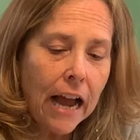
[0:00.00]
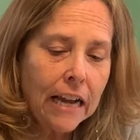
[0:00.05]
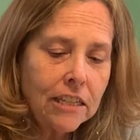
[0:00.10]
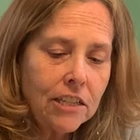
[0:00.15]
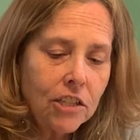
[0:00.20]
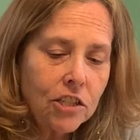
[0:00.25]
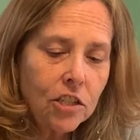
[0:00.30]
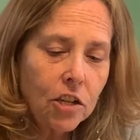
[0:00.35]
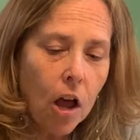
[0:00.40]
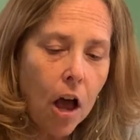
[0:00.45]
I
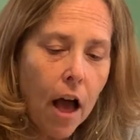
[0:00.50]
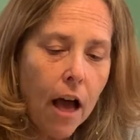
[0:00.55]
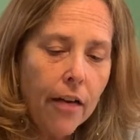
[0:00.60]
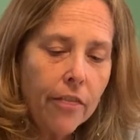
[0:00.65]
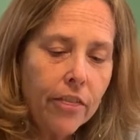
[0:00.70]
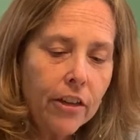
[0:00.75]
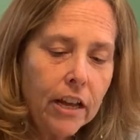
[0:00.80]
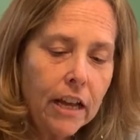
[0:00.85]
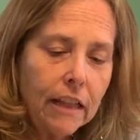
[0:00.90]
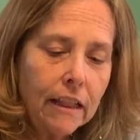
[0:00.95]
saw
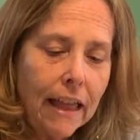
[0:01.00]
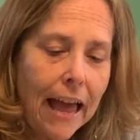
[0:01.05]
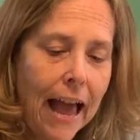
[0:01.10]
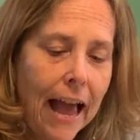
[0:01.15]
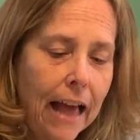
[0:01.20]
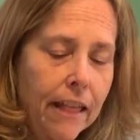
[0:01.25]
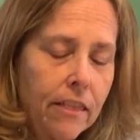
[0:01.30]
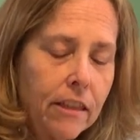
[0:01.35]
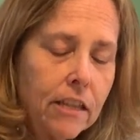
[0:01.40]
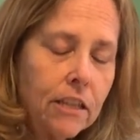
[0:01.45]
the
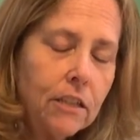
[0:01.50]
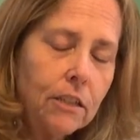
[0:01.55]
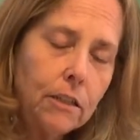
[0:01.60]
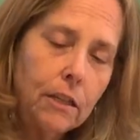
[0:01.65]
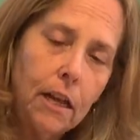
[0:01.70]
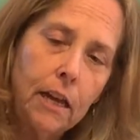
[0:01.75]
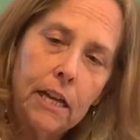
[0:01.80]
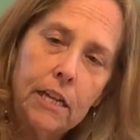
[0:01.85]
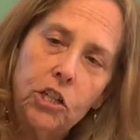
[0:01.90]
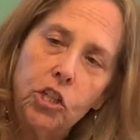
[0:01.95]
glass, the
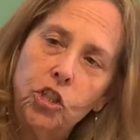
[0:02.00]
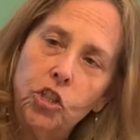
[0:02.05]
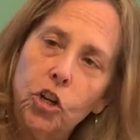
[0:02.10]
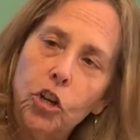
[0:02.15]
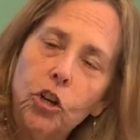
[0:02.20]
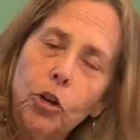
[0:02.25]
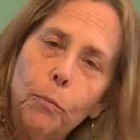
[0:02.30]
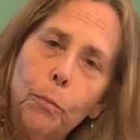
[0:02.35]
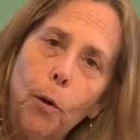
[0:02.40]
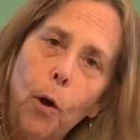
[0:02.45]
uh,
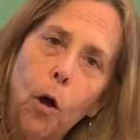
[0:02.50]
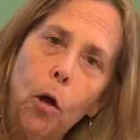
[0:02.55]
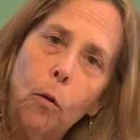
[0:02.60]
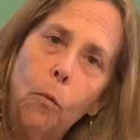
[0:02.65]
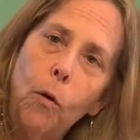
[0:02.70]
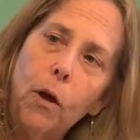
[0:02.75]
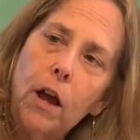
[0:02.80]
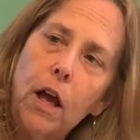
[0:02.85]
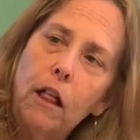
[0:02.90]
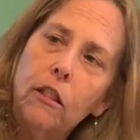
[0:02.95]
sugar bowl.
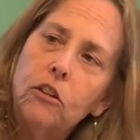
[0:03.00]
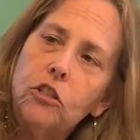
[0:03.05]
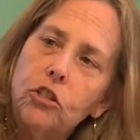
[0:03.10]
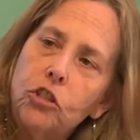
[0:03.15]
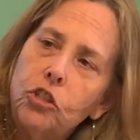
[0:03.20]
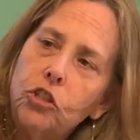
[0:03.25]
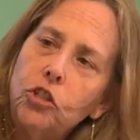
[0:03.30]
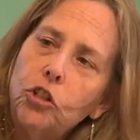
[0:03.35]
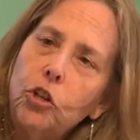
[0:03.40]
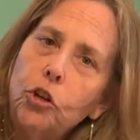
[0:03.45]
What color is
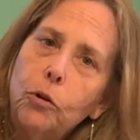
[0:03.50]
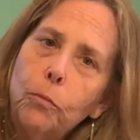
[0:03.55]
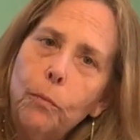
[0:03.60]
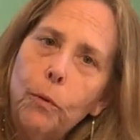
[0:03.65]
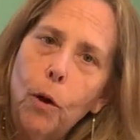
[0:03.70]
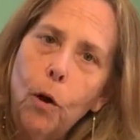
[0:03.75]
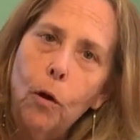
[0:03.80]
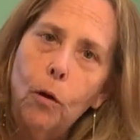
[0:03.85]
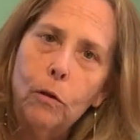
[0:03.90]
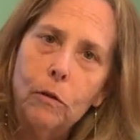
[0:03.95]
the sugar
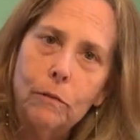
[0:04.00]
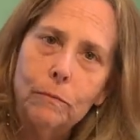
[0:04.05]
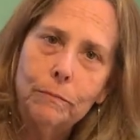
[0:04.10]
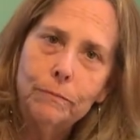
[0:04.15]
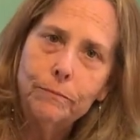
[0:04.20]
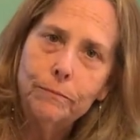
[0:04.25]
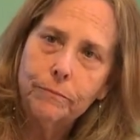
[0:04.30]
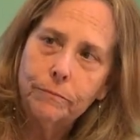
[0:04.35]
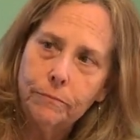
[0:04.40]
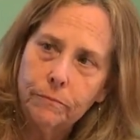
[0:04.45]
bowl?
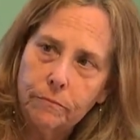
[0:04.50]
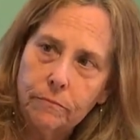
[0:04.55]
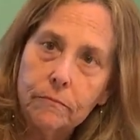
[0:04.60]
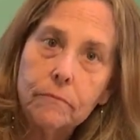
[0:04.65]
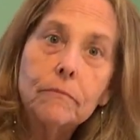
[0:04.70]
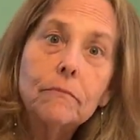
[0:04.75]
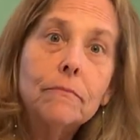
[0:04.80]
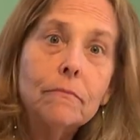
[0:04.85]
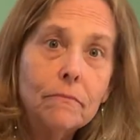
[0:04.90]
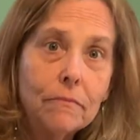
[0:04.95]

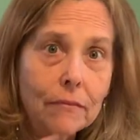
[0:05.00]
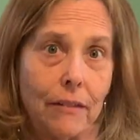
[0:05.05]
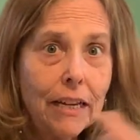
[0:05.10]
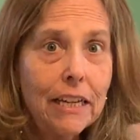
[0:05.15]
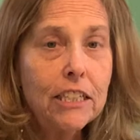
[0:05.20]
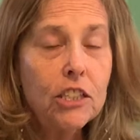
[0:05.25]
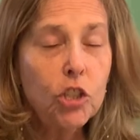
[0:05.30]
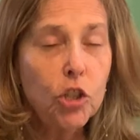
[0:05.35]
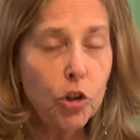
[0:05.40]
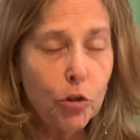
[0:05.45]

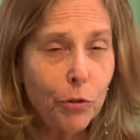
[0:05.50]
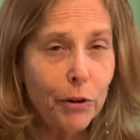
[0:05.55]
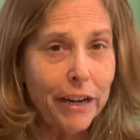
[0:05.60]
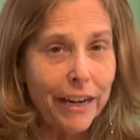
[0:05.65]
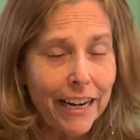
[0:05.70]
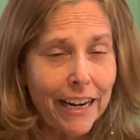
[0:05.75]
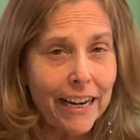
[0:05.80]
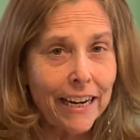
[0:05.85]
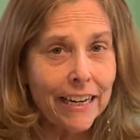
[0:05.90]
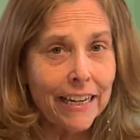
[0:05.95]
It's
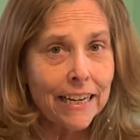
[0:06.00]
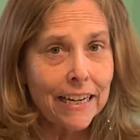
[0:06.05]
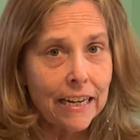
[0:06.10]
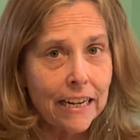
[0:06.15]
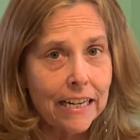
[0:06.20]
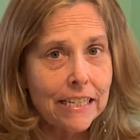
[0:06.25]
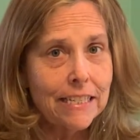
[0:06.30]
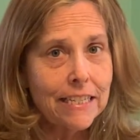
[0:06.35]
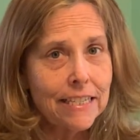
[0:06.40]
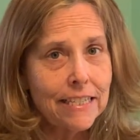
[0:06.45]
green.
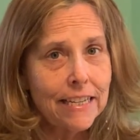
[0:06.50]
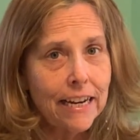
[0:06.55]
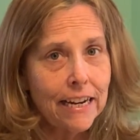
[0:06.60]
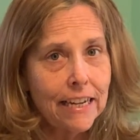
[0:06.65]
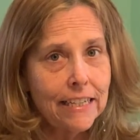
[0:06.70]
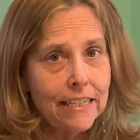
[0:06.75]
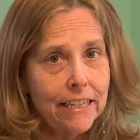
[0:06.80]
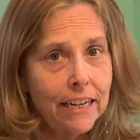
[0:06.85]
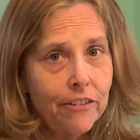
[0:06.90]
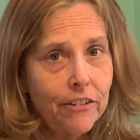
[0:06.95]
It's a
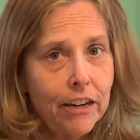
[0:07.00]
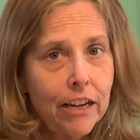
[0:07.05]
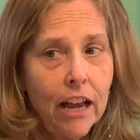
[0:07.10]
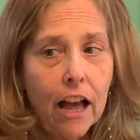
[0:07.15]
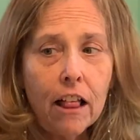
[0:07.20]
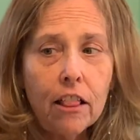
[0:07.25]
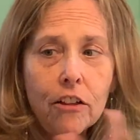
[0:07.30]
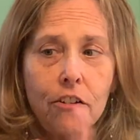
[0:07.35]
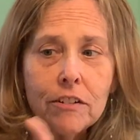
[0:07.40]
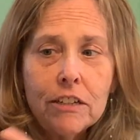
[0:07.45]
secondary
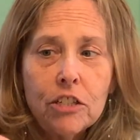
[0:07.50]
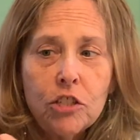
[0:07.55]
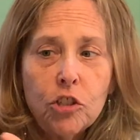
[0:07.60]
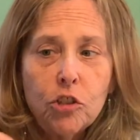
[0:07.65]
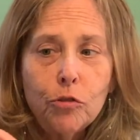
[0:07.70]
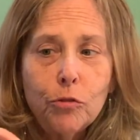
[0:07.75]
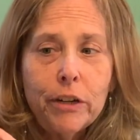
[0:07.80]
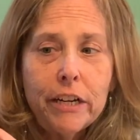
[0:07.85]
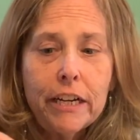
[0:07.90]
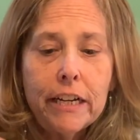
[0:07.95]
color. It's
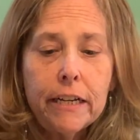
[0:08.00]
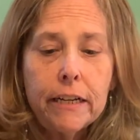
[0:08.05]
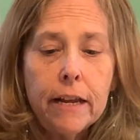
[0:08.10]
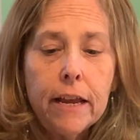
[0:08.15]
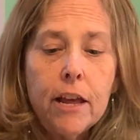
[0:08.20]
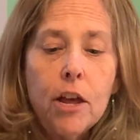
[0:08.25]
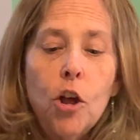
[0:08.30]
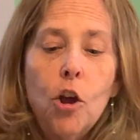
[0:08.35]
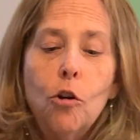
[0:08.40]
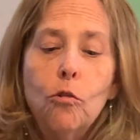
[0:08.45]
green.
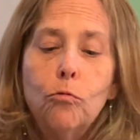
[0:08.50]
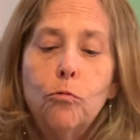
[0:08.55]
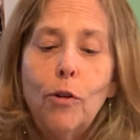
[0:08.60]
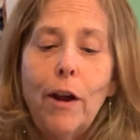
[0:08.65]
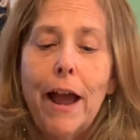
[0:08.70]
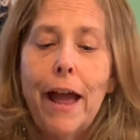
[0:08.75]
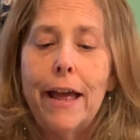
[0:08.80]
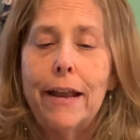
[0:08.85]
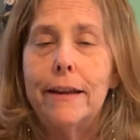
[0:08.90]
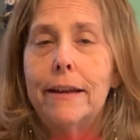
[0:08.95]

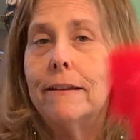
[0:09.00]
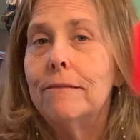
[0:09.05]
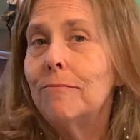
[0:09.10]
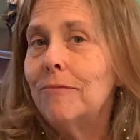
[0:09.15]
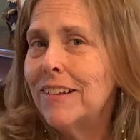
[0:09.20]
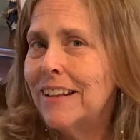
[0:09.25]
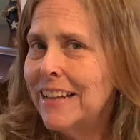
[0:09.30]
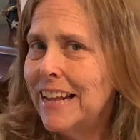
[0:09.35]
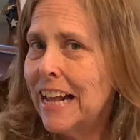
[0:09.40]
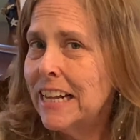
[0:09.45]
Red
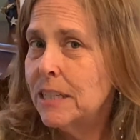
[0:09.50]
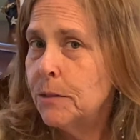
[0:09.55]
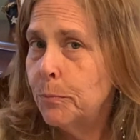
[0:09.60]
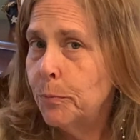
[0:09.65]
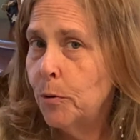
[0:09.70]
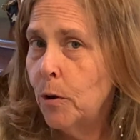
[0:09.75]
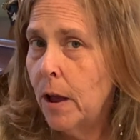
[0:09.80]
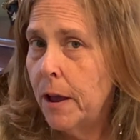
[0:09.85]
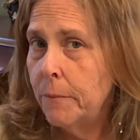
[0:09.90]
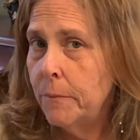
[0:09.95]
that's a
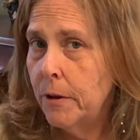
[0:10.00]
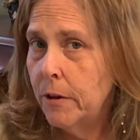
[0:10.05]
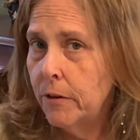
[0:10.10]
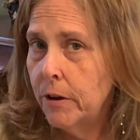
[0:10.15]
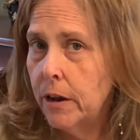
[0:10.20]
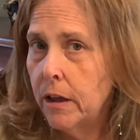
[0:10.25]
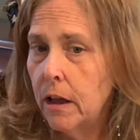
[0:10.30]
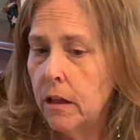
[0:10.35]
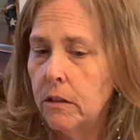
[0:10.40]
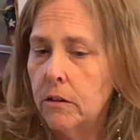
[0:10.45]

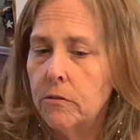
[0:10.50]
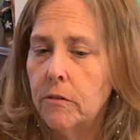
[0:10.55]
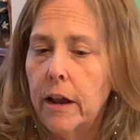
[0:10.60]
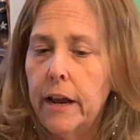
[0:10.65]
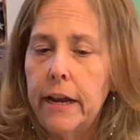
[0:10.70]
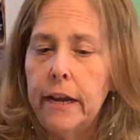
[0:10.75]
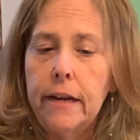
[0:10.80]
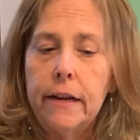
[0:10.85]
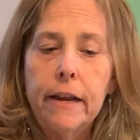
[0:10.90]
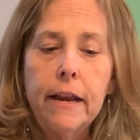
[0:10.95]
primary color,
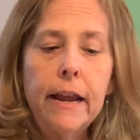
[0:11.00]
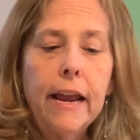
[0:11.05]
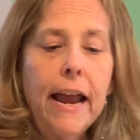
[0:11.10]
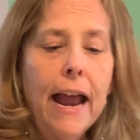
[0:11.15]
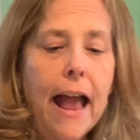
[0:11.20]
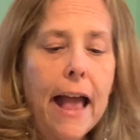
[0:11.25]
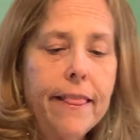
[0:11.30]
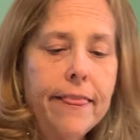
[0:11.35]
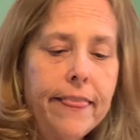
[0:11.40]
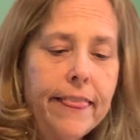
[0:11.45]
right?
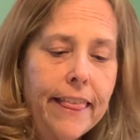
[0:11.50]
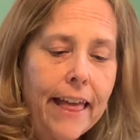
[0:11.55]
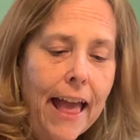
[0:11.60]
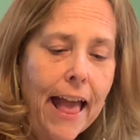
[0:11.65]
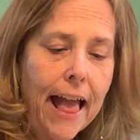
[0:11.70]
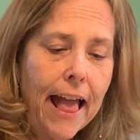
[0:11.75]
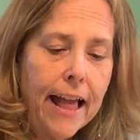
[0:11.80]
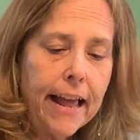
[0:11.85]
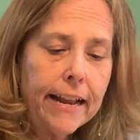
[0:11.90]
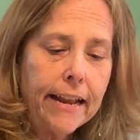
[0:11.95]
And
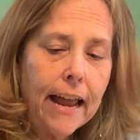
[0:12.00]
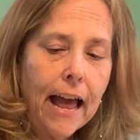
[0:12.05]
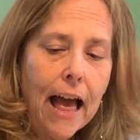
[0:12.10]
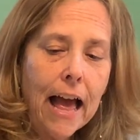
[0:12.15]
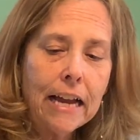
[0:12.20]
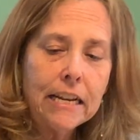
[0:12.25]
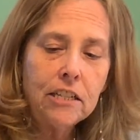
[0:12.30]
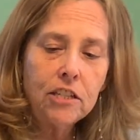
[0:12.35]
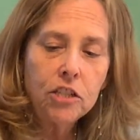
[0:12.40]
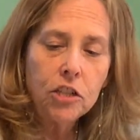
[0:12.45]
then
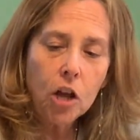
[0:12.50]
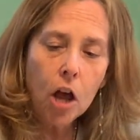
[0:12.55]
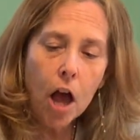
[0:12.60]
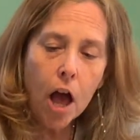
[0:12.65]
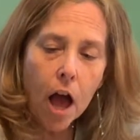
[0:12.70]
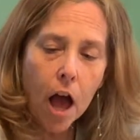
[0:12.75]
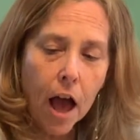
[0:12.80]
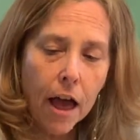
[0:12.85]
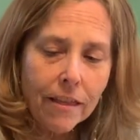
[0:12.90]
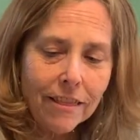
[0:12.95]
I
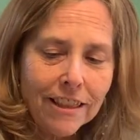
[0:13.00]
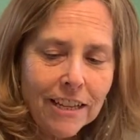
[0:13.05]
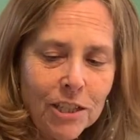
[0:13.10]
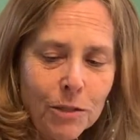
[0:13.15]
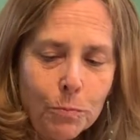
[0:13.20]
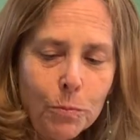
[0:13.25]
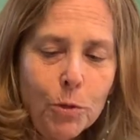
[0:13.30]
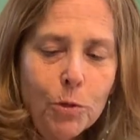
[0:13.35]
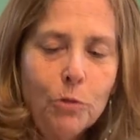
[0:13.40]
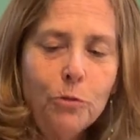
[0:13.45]
saw this
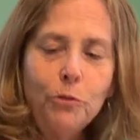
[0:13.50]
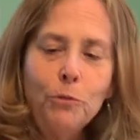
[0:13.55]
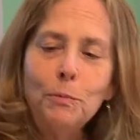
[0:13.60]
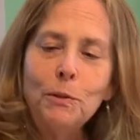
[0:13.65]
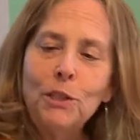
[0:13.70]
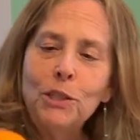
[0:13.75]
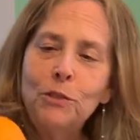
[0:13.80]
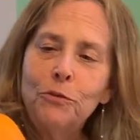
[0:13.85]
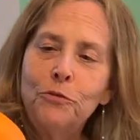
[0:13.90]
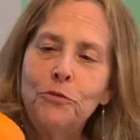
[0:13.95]
beautiful
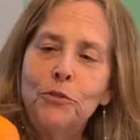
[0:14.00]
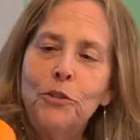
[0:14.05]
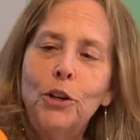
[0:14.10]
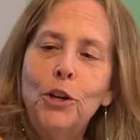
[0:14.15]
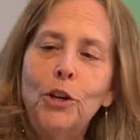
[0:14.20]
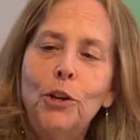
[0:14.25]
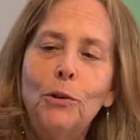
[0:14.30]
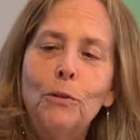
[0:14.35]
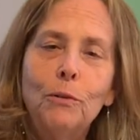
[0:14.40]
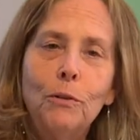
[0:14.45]
piece of
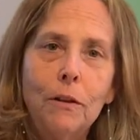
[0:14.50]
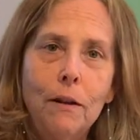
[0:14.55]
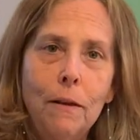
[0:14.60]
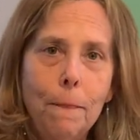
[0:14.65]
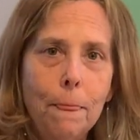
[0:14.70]
fruit.